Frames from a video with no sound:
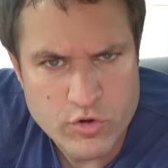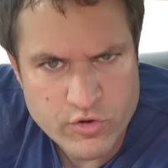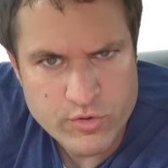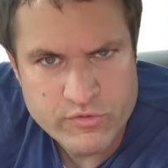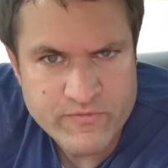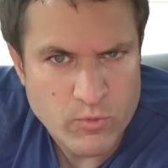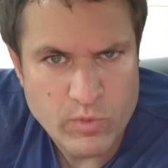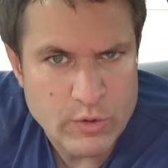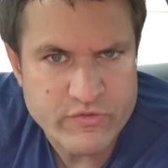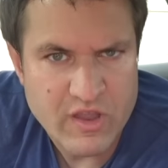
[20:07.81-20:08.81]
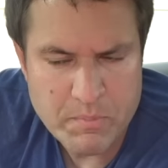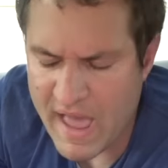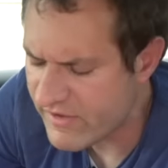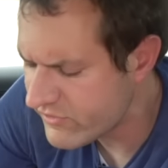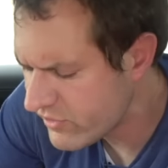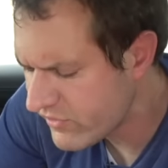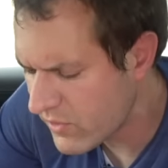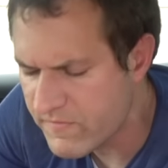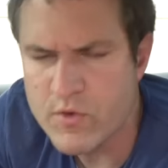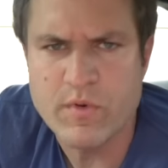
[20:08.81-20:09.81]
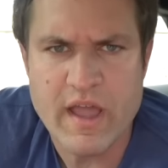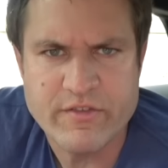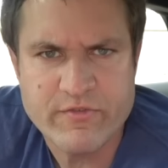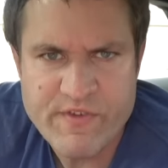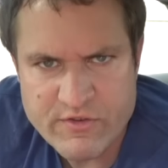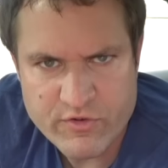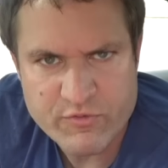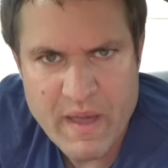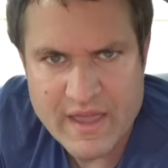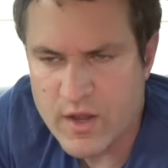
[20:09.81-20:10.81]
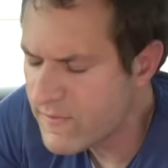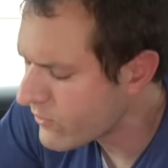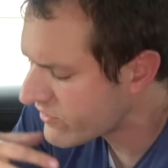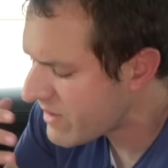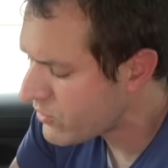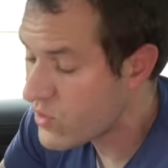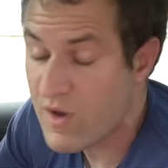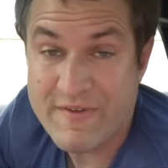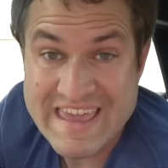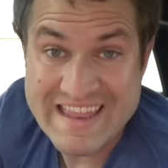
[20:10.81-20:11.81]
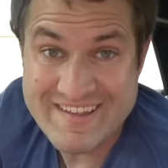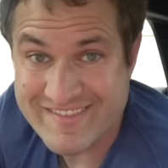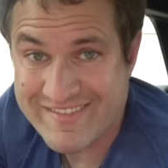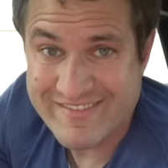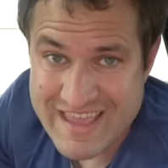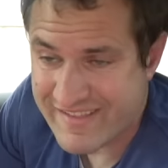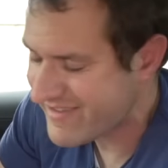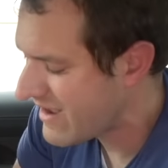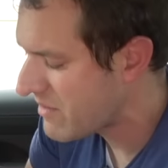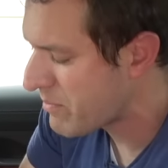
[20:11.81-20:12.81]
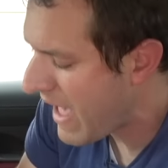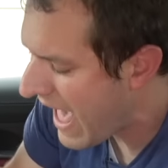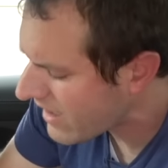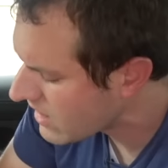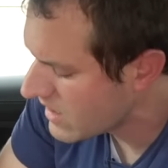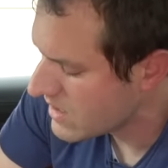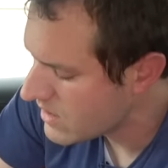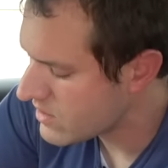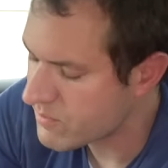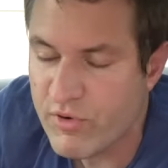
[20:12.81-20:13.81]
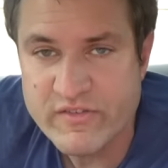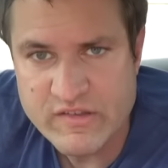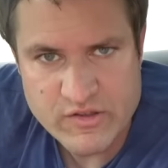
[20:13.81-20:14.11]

good news for rear seat passengers. There are a few nice features back here. For example, you have heated seats in back. You can press these